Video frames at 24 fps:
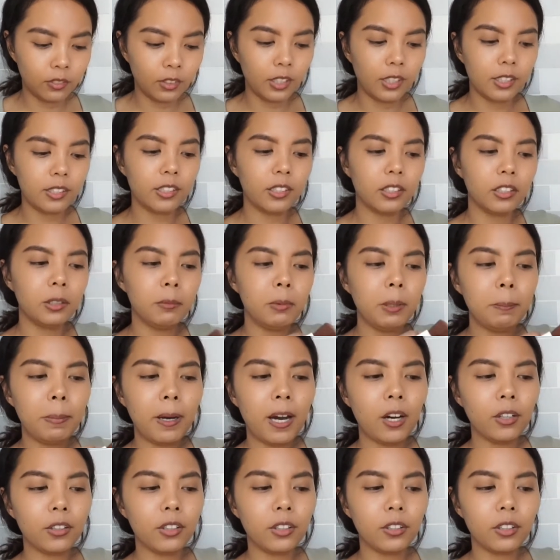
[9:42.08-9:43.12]
It's a little bit
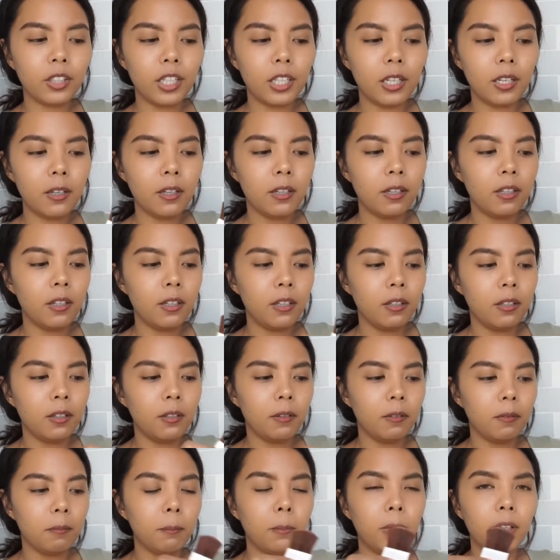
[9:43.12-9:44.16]
powdery,
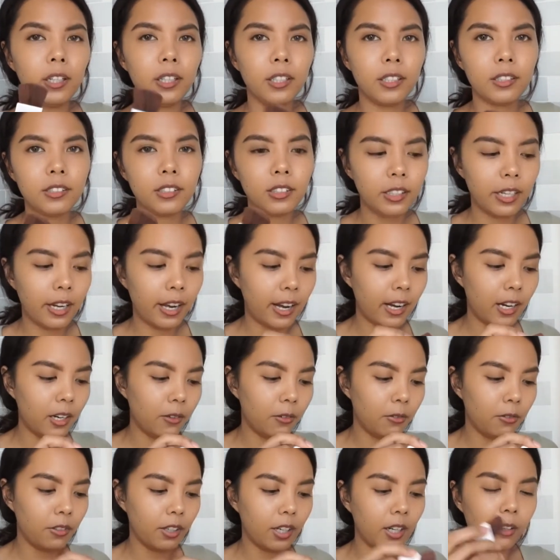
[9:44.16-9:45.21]
but it doesn't
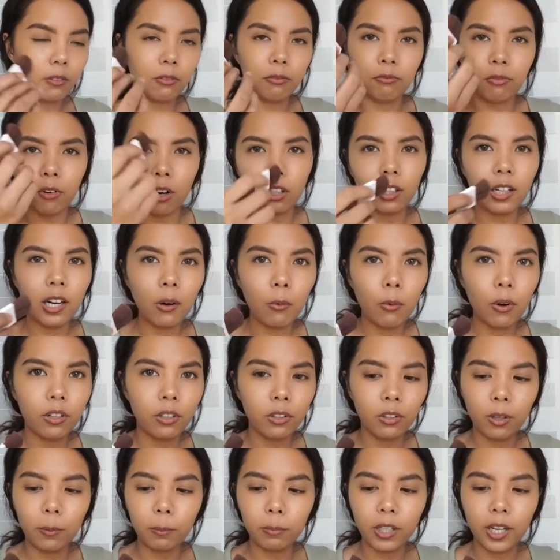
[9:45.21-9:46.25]
have that fallout when
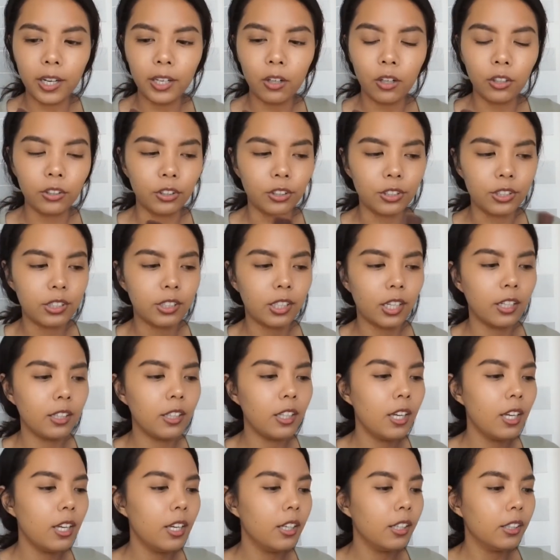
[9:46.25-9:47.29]
you apply it on your
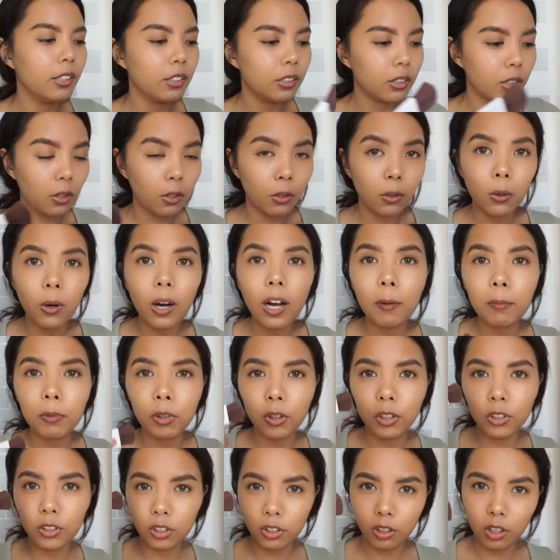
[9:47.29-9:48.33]
skin. So I'm
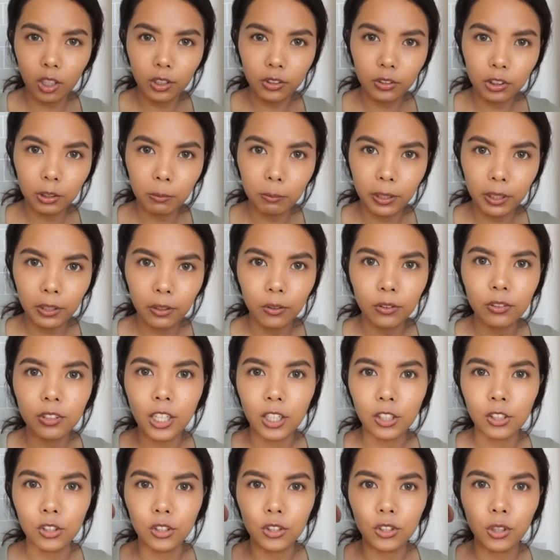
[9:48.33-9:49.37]
going to contour my nose
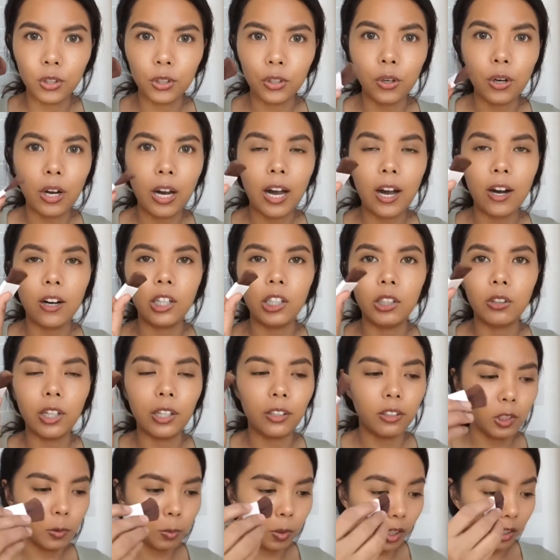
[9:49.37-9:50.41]
and show you how
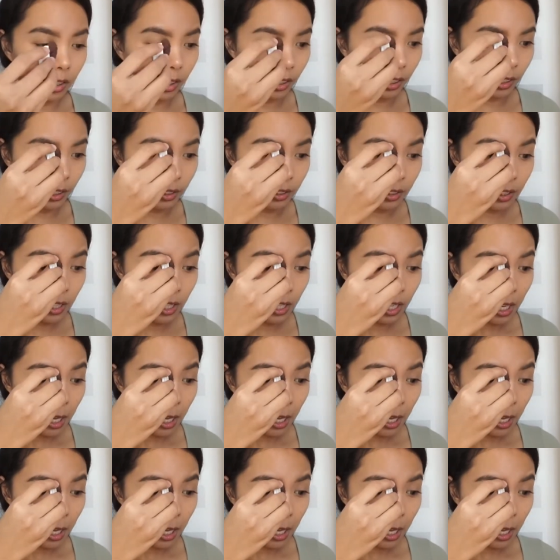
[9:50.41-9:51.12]
great this product is.